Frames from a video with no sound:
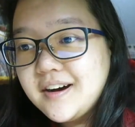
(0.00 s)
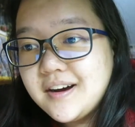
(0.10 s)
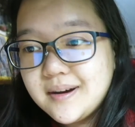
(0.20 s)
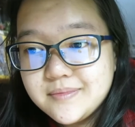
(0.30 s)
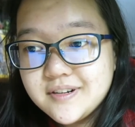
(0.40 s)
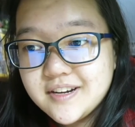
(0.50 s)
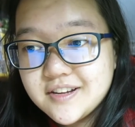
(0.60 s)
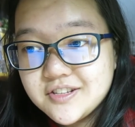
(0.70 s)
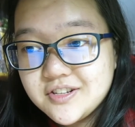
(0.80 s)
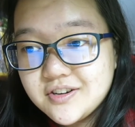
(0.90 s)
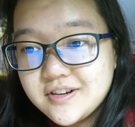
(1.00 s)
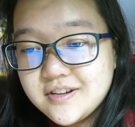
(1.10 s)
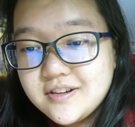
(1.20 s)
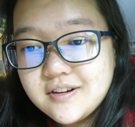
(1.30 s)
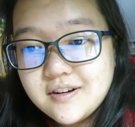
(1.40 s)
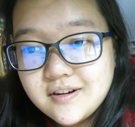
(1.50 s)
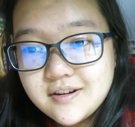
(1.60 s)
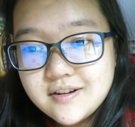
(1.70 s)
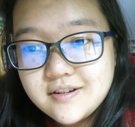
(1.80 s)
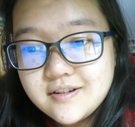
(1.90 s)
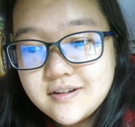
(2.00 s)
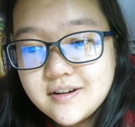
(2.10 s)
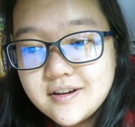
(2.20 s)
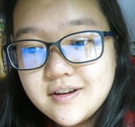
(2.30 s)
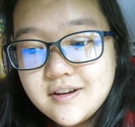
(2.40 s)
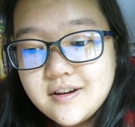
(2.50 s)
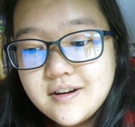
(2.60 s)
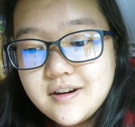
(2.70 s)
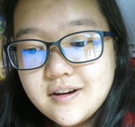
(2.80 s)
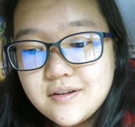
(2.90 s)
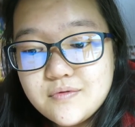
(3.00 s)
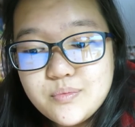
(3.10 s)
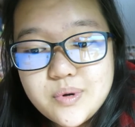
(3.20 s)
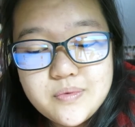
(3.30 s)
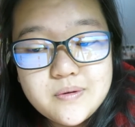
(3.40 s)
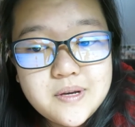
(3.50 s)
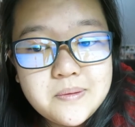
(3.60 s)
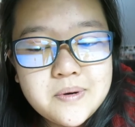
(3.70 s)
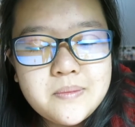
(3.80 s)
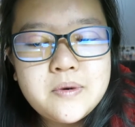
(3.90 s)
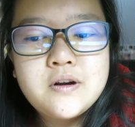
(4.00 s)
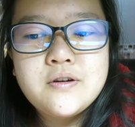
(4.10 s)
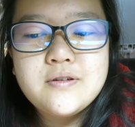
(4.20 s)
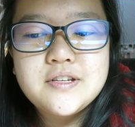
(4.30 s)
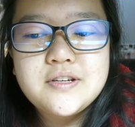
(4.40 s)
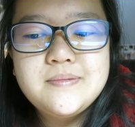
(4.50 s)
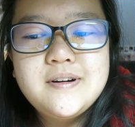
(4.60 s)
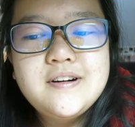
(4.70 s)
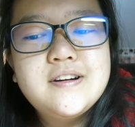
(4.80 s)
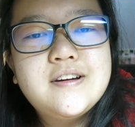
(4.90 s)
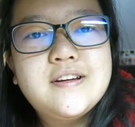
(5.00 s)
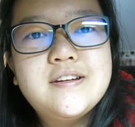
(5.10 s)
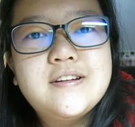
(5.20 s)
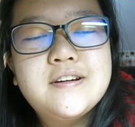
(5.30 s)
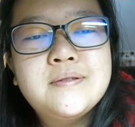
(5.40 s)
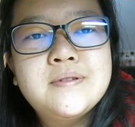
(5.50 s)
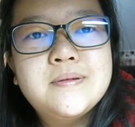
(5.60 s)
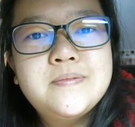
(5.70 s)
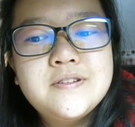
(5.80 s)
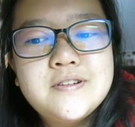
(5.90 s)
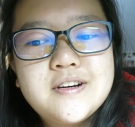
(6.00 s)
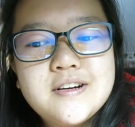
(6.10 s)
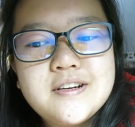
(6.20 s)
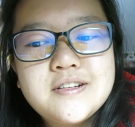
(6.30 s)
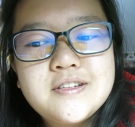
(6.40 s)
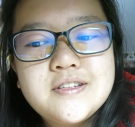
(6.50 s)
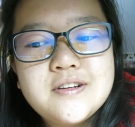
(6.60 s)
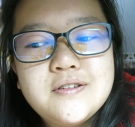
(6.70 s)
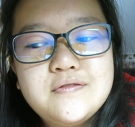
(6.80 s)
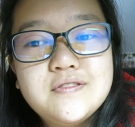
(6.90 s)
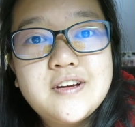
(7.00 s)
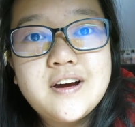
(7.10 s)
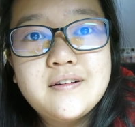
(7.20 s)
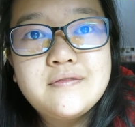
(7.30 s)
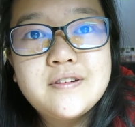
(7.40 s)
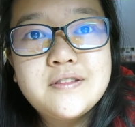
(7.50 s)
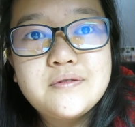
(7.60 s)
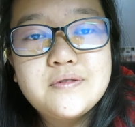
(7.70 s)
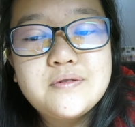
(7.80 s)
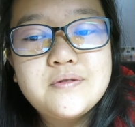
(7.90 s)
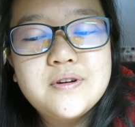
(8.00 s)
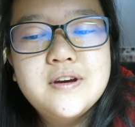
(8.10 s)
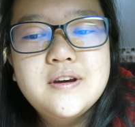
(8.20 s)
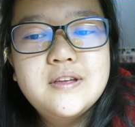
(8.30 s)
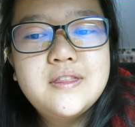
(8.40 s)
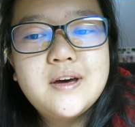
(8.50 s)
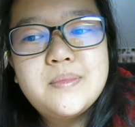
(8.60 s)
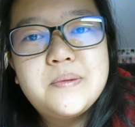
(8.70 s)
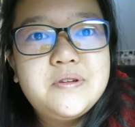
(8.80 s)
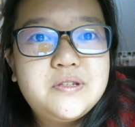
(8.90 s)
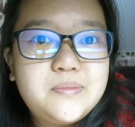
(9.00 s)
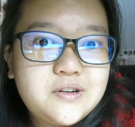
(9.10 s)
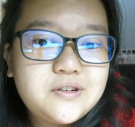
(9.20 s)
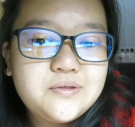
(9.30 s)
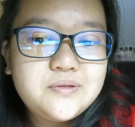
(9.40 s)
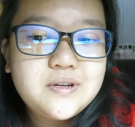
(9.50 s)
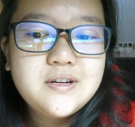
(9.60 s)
I'm gonna get started on Remember Me by Mario Escobar, and I will update you guys hopefully halfway through. That might be tomorrow.